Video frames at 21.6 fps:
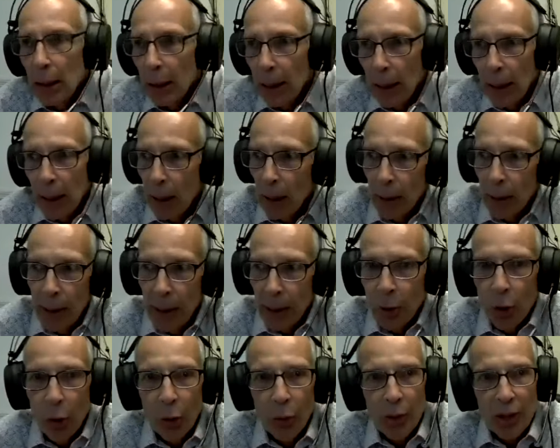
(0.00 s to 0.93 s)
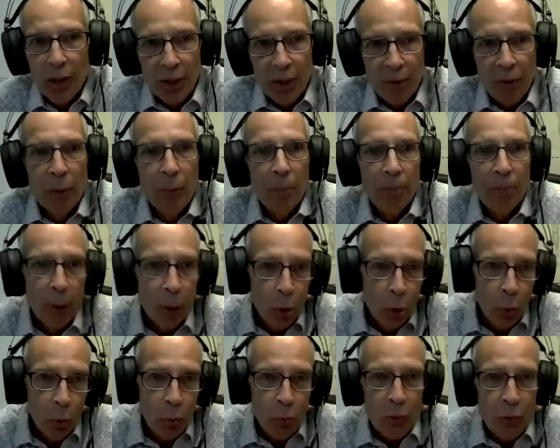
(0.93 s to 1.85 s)
And then know the different
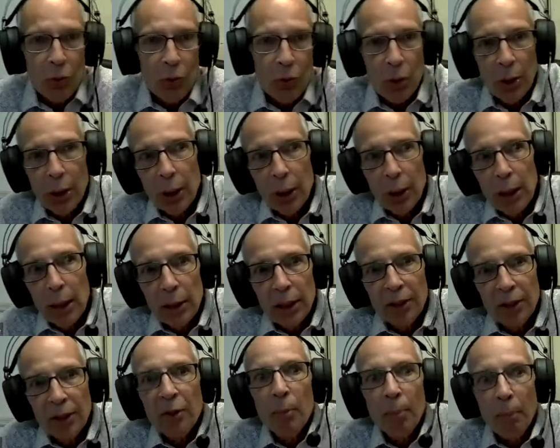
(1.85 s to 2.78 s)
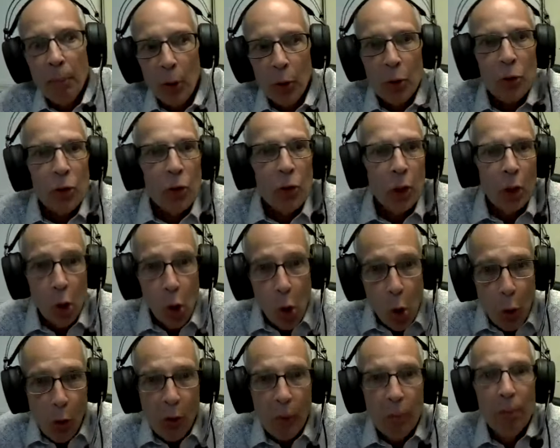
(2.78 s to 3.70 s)
bones and different parts of the
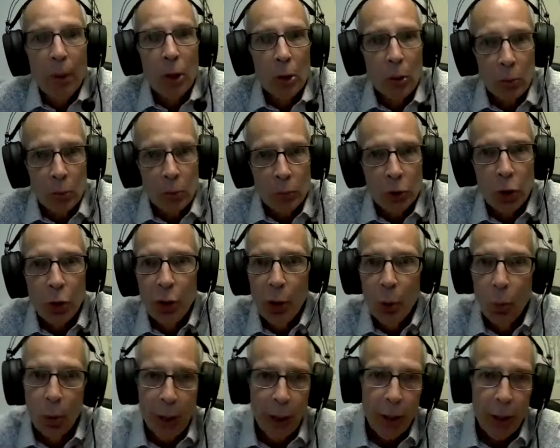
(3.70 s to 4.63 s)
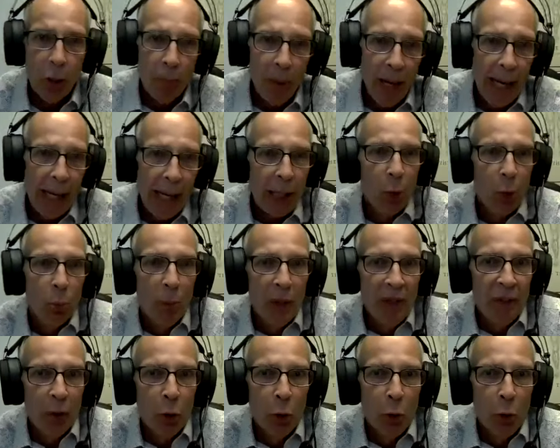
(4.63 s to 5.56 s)
long bone. So you want to go back and
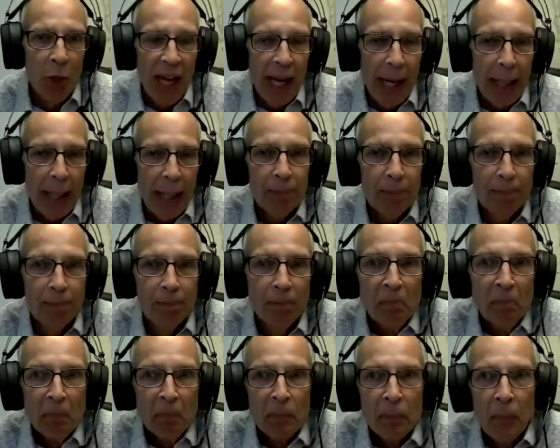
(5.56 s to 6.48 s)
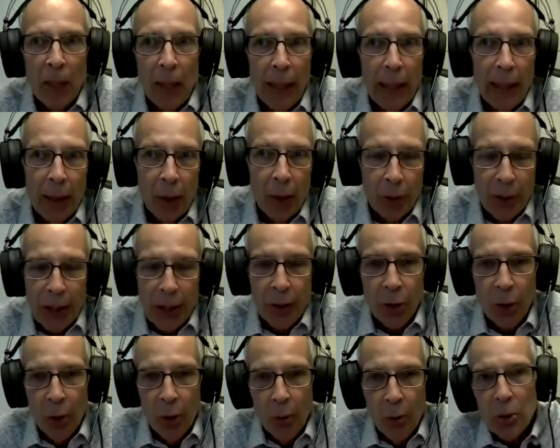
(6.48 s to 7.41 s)
review that and look
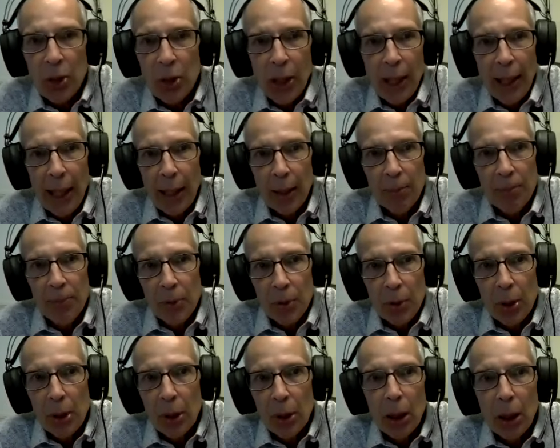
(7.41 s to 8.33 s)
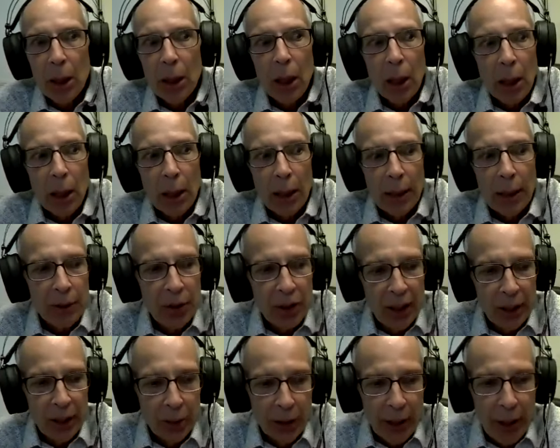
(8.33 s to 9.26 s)
at those labs
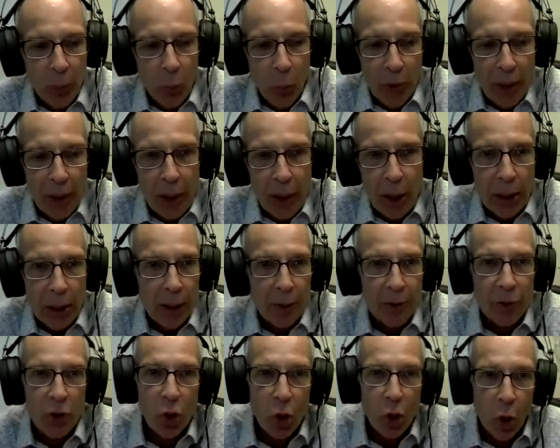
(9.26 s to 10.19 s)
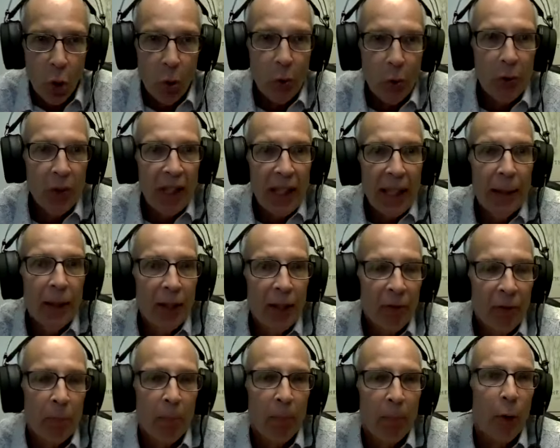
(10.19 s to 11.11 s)
dealing with the skull and the
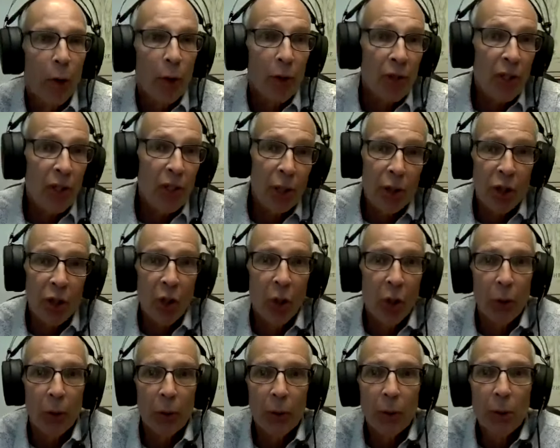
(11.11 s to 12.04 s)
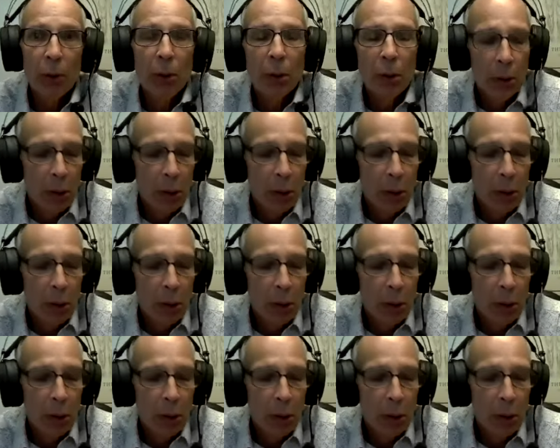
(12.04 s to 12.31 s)
different parts of the skull.